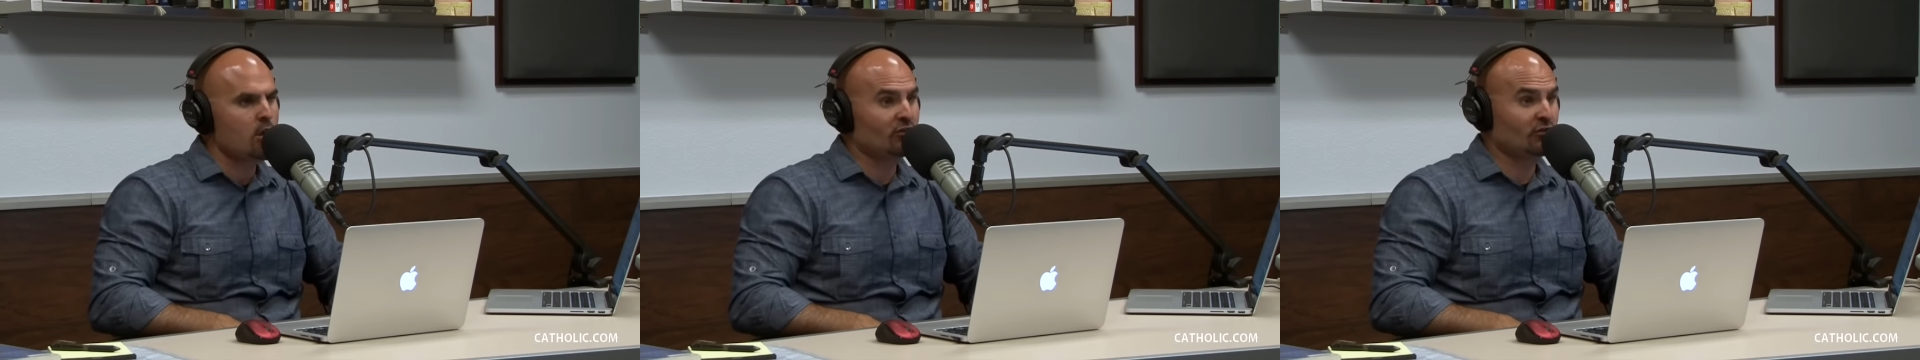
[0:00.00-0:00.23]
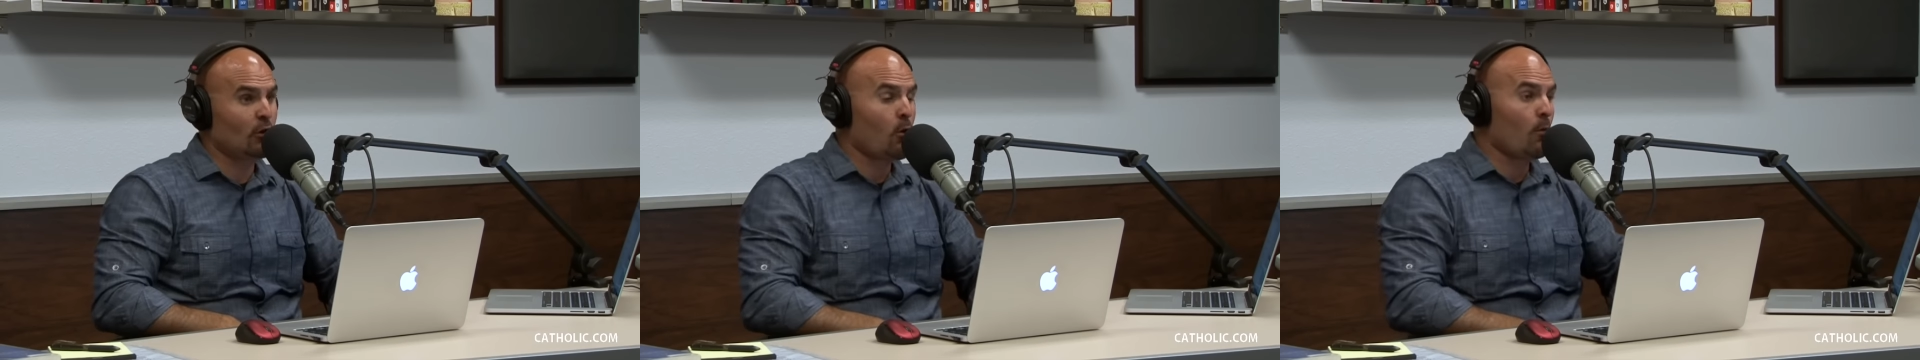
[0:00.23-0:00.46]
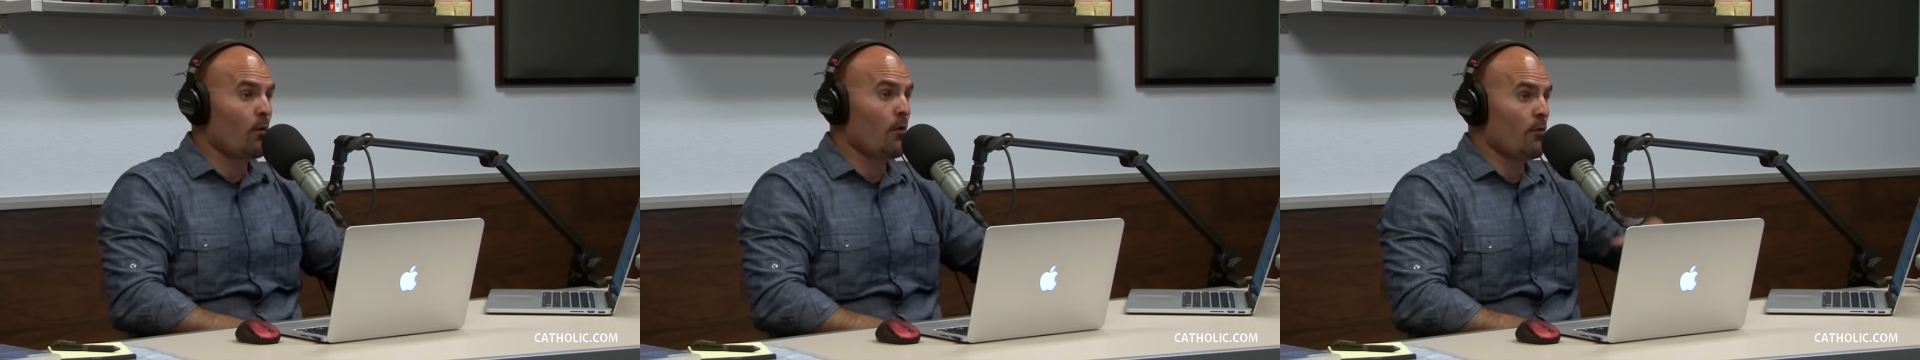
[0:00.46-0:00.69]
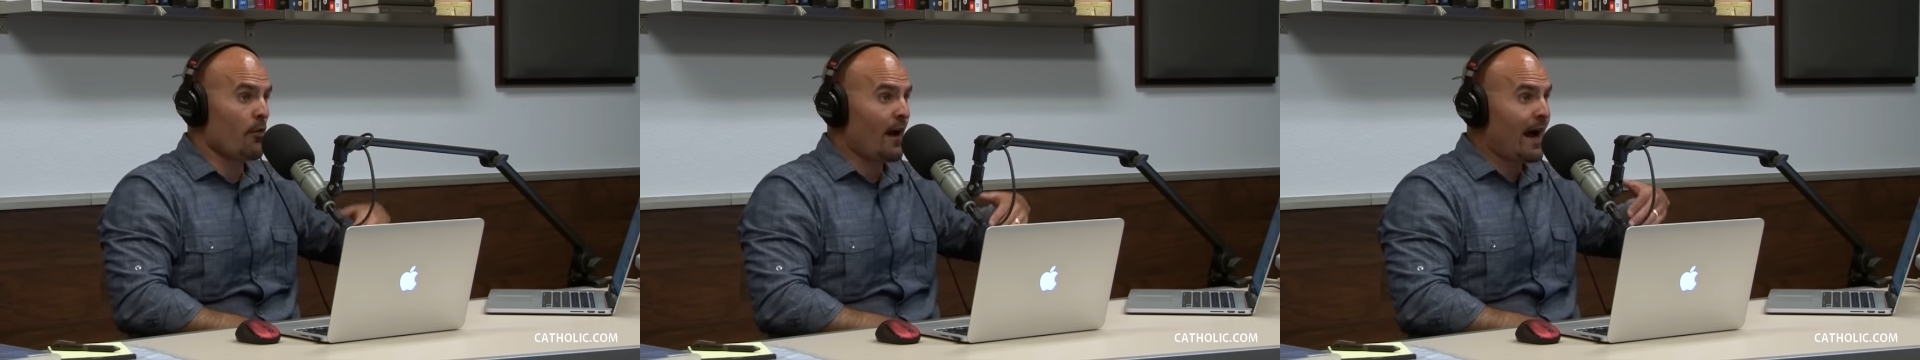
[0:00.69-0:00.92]
So
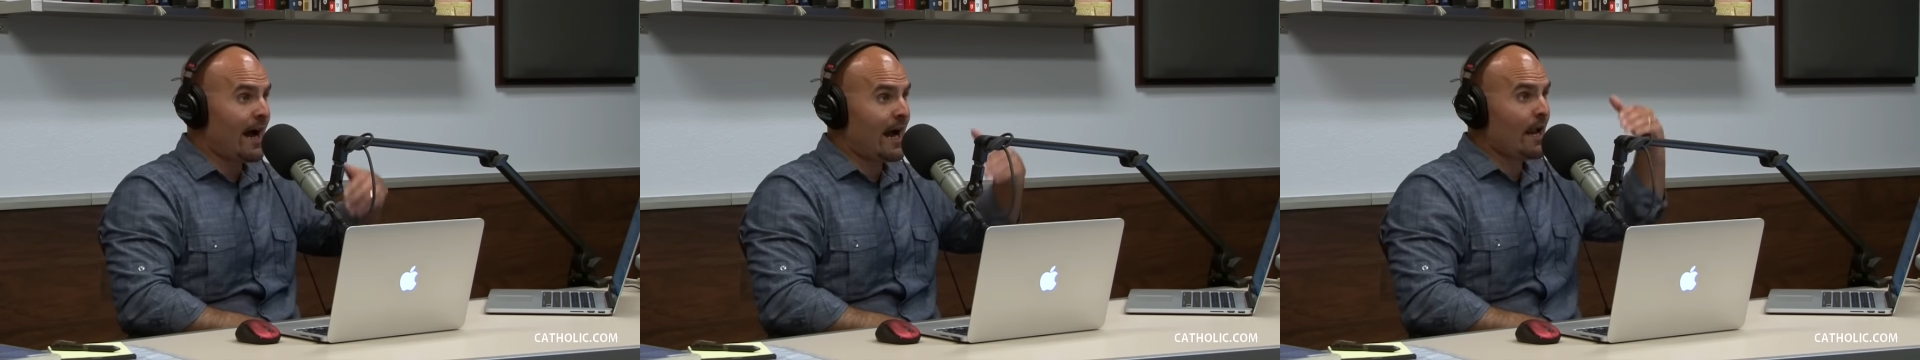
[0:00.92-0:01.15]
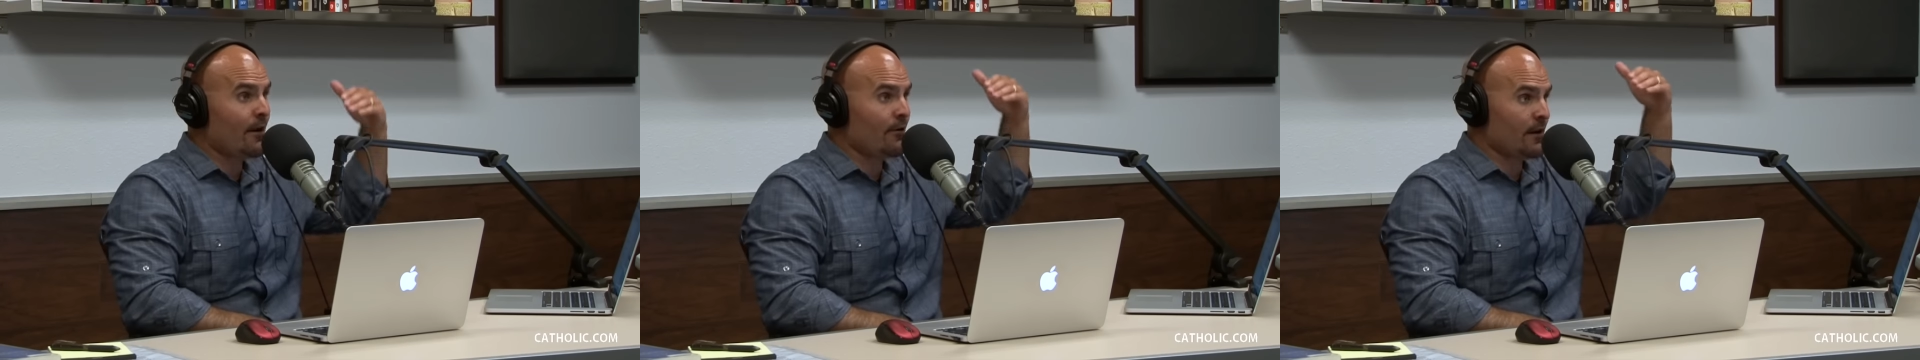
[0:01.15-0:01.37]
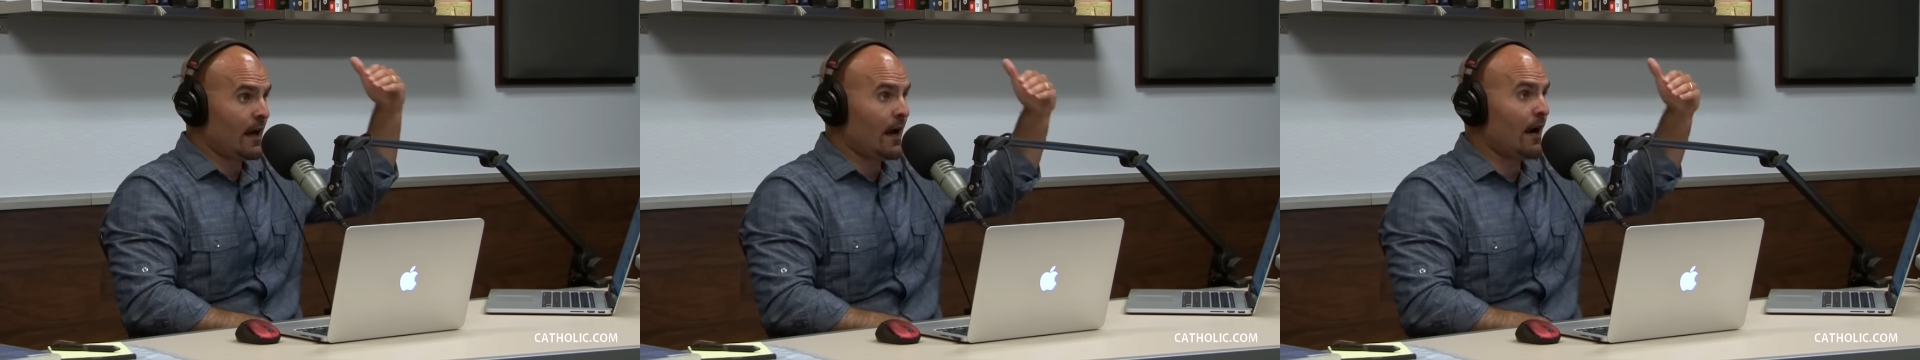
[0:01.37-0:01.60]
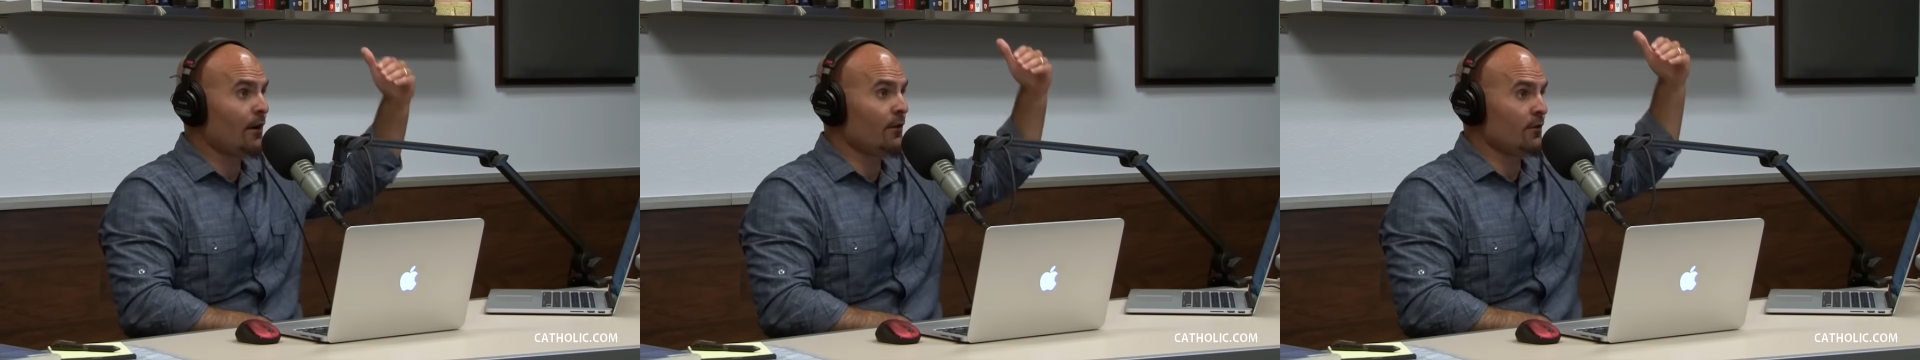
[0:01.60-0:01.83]
the higher and
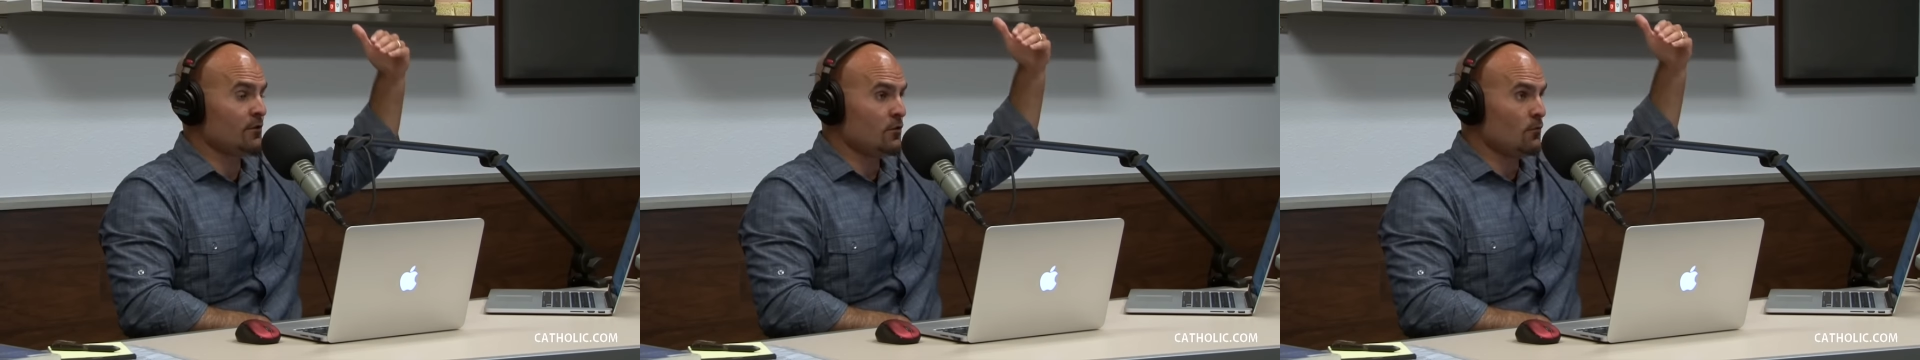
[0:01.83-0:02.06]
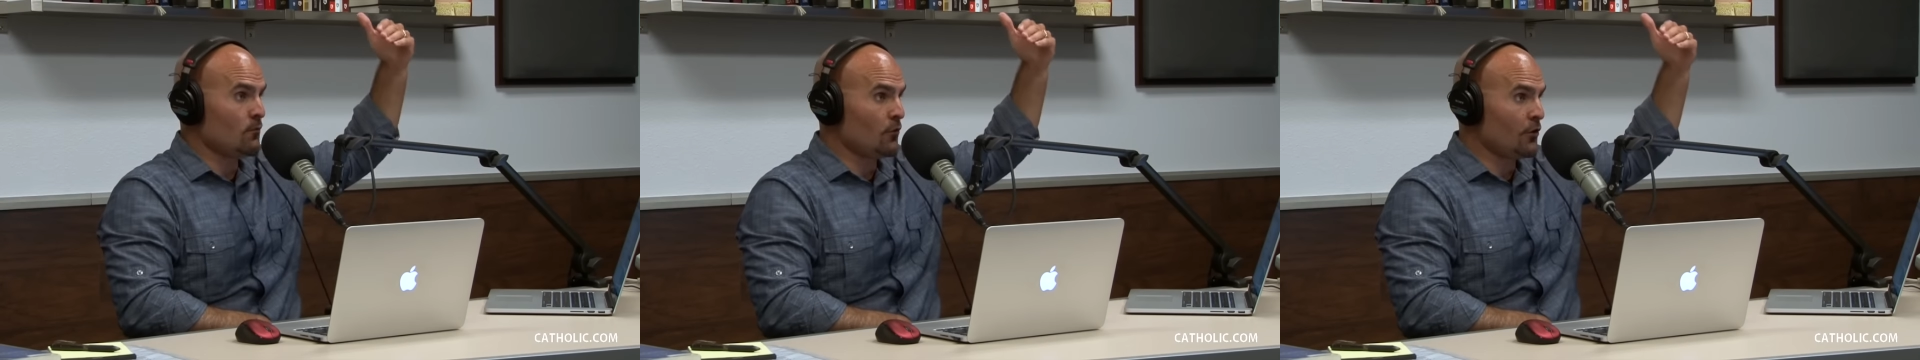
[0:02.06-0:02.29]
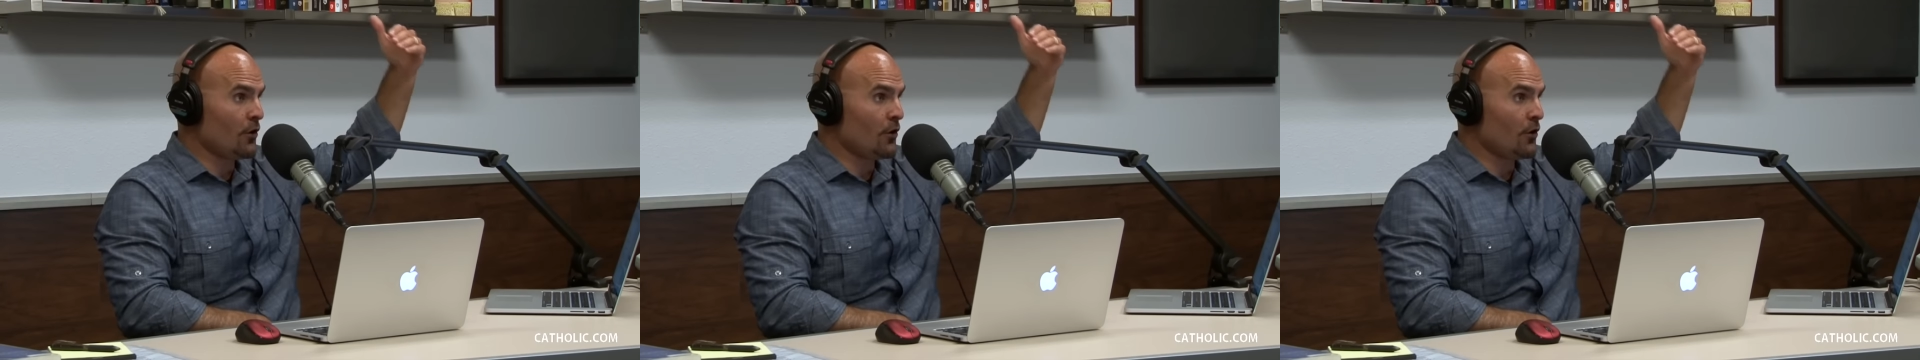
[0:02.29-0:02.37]
higher you